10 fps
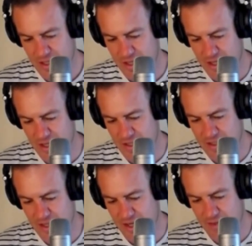And
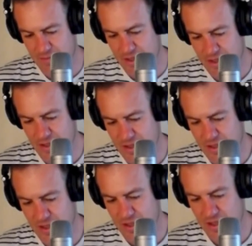um,
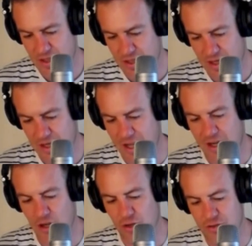Lake
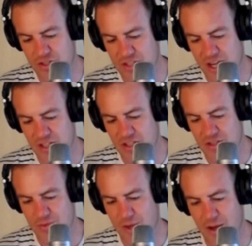Coleridge Station
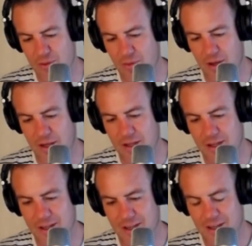as well. Like,
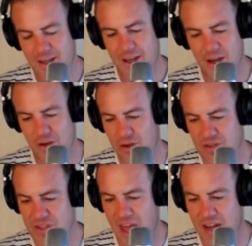how good
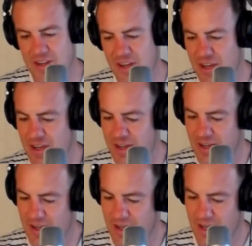is that?
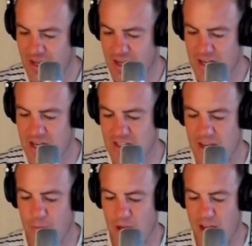Next
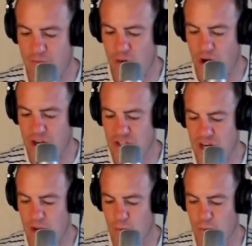up we have Brian J.